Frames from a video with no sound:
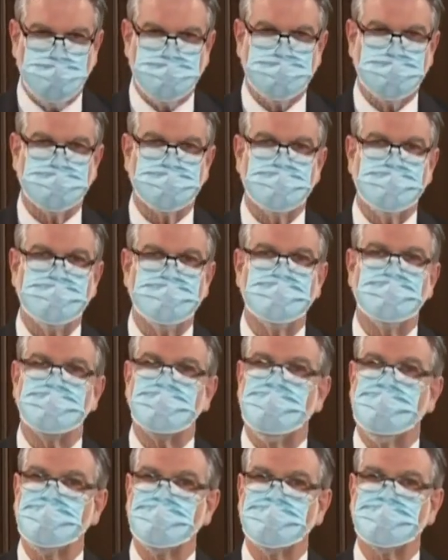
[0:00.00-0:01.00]
just need the
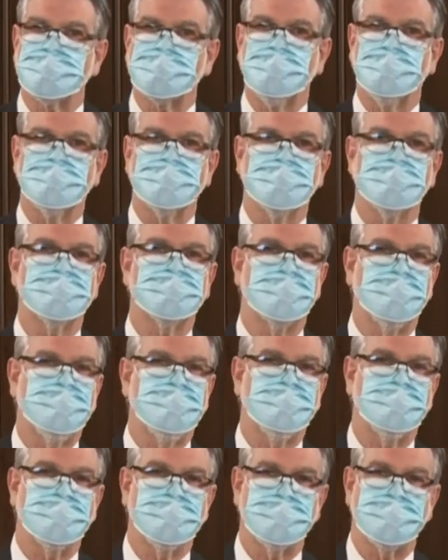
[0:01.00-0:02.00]
public to
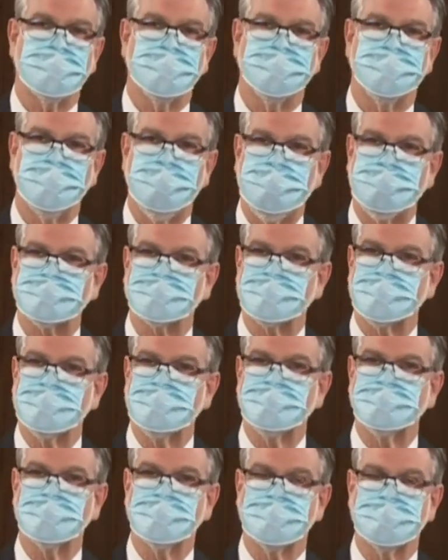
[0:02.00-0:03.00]
understand that
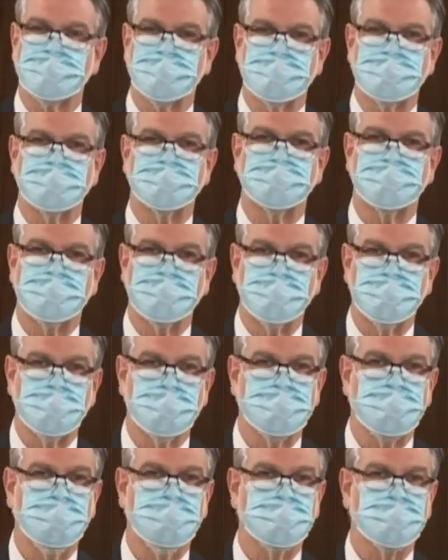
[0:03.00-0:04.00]
vaccination for the
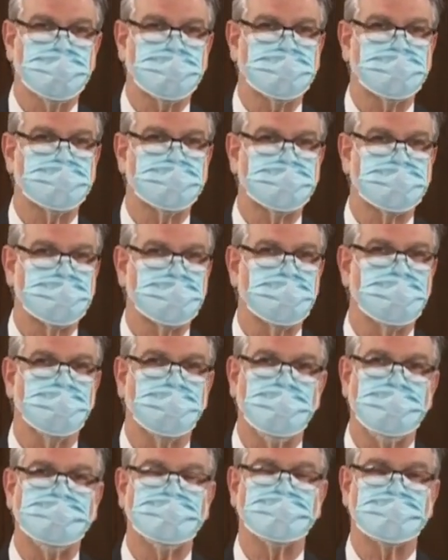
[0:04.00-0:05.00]
general public is still a
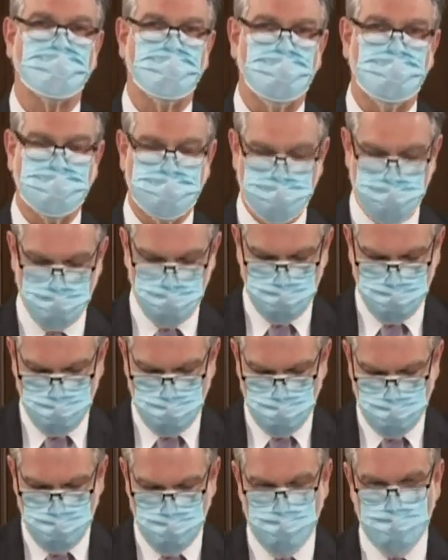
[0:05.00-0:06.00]
ways off,
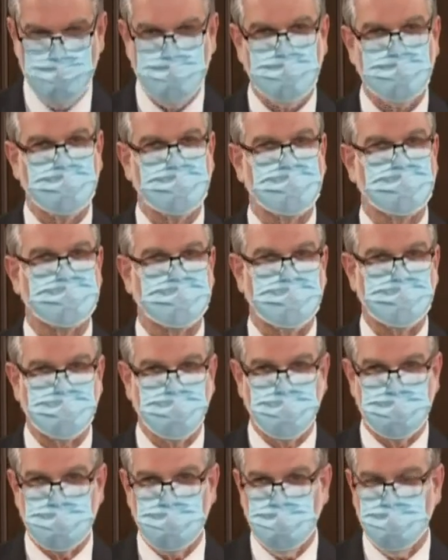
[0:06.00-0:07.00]

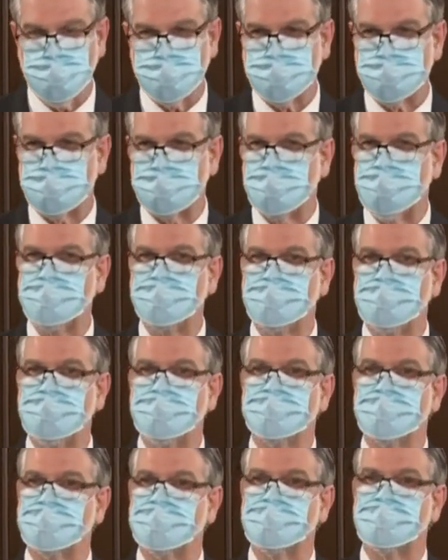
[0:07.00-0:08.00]
several months, maybe
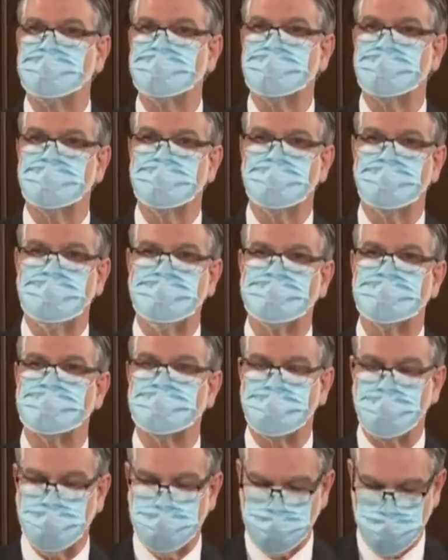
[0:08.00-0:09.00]
even into the late
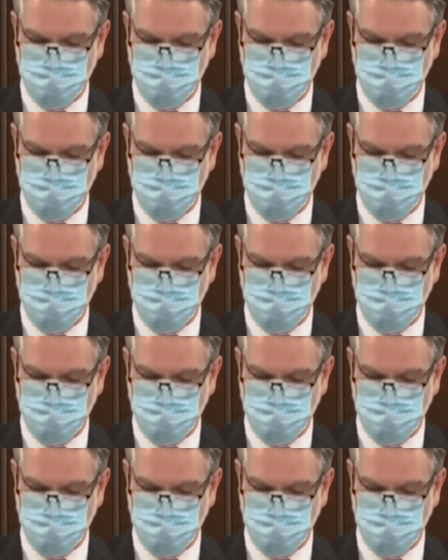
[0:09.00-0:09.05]
spring